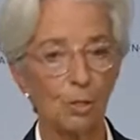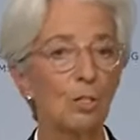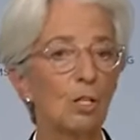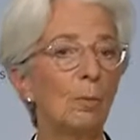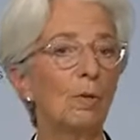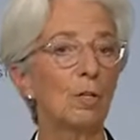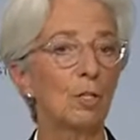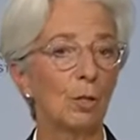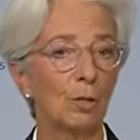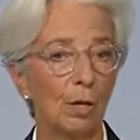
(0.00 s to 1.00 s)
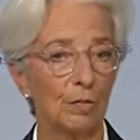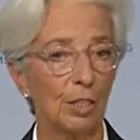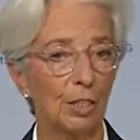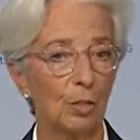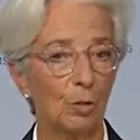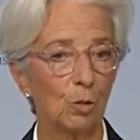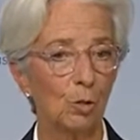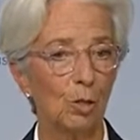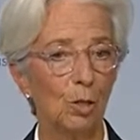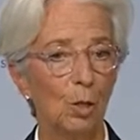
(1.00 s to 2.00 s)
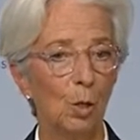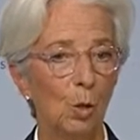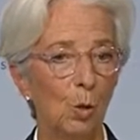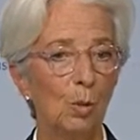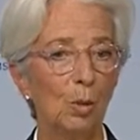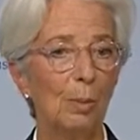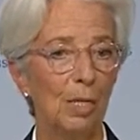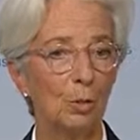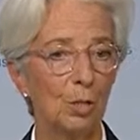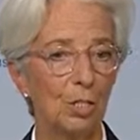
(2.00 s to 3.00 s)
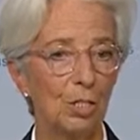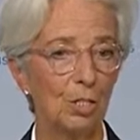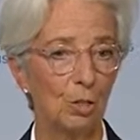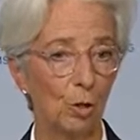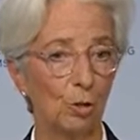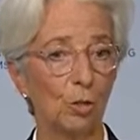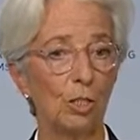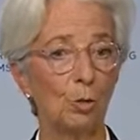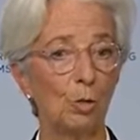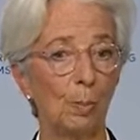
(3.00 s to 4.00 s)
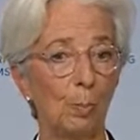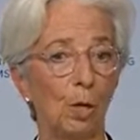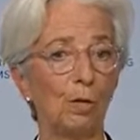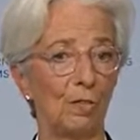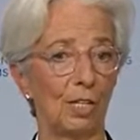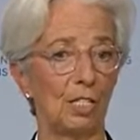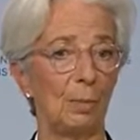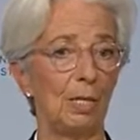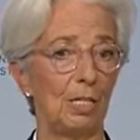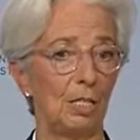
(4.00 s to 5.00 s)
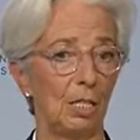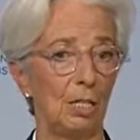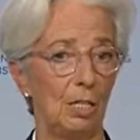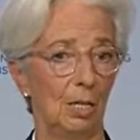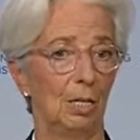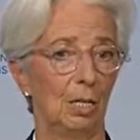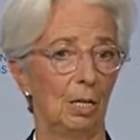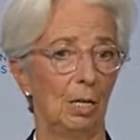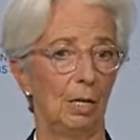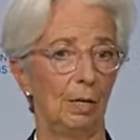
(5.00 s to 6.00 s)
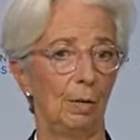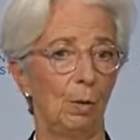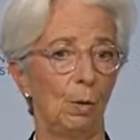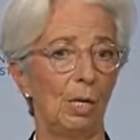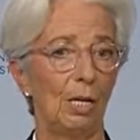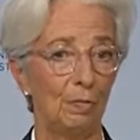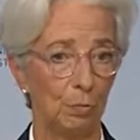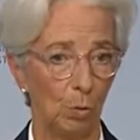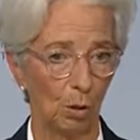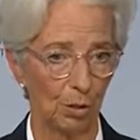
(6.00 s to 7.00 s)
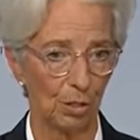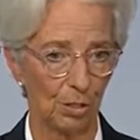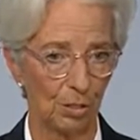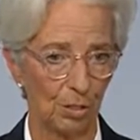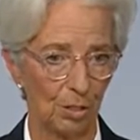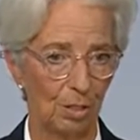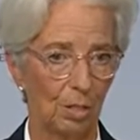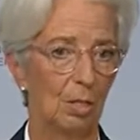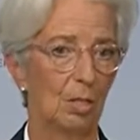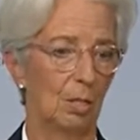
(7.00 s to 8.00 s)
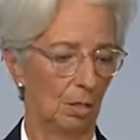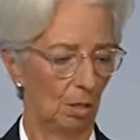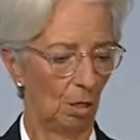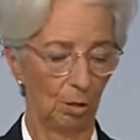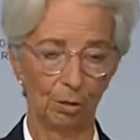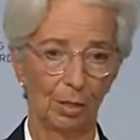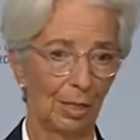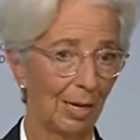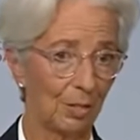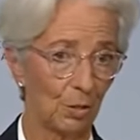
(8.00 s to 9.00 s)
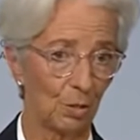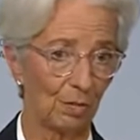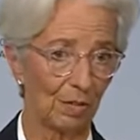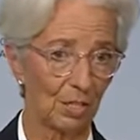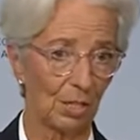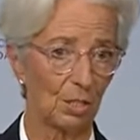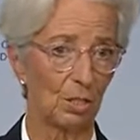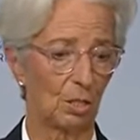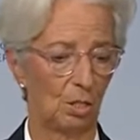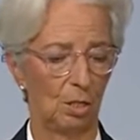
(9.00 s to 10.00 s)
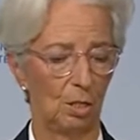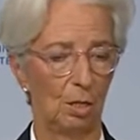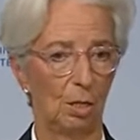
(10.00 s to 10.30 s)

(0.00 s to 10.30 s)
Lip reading: There are some of us on the Governing Council who will be interested not only to deploy flexibility, if warranted, on classes of assets,